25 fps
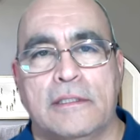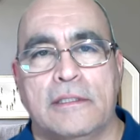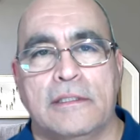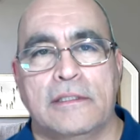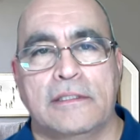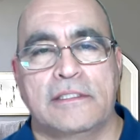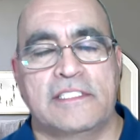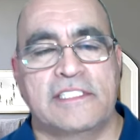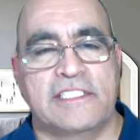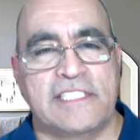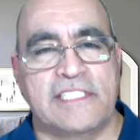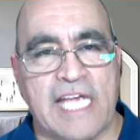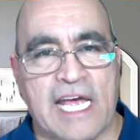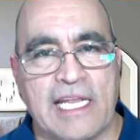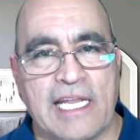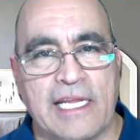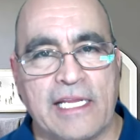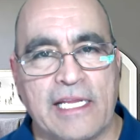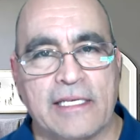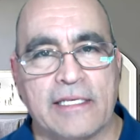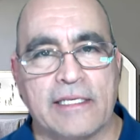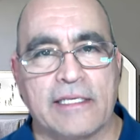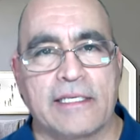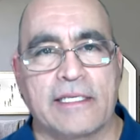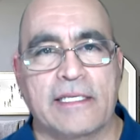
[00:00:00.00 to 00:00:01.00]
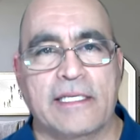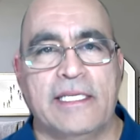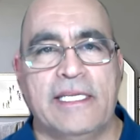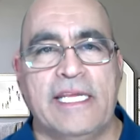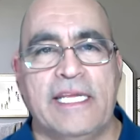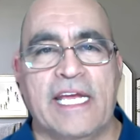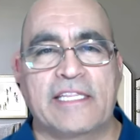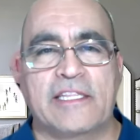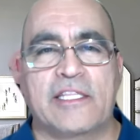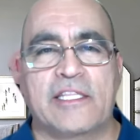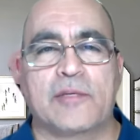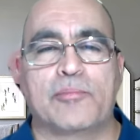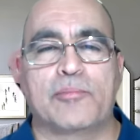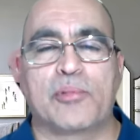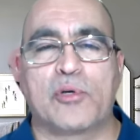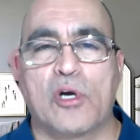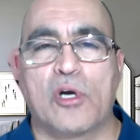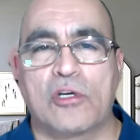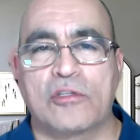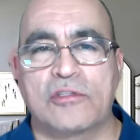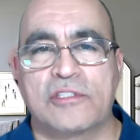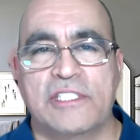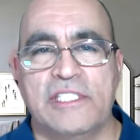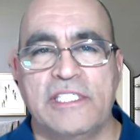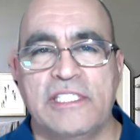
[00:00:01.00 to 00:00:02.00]
sell it, get the
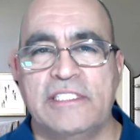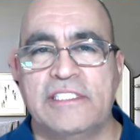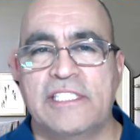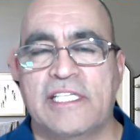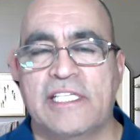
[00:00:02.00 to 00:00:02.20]
proceeds,